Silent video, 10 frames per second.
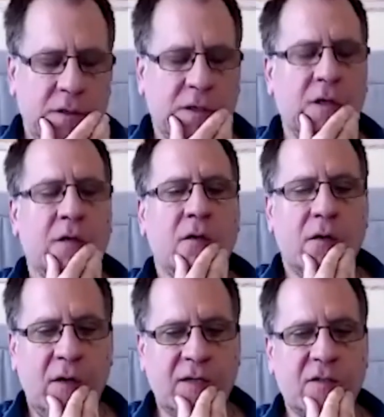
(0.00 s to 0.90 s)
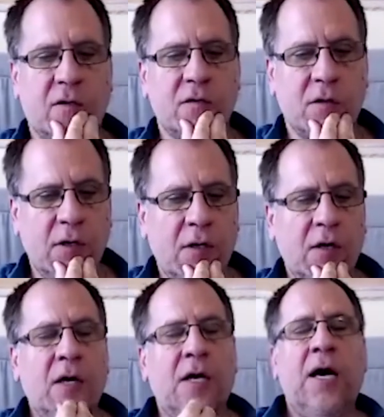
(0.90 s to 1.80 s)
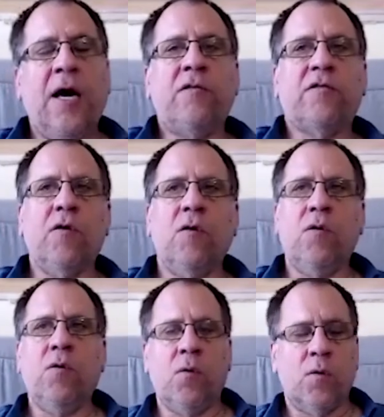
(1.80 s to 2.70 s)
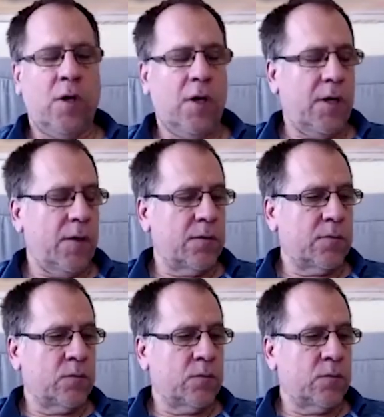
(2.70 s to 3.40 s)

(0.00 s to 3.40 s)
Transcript: Good. Excellent. And so uh,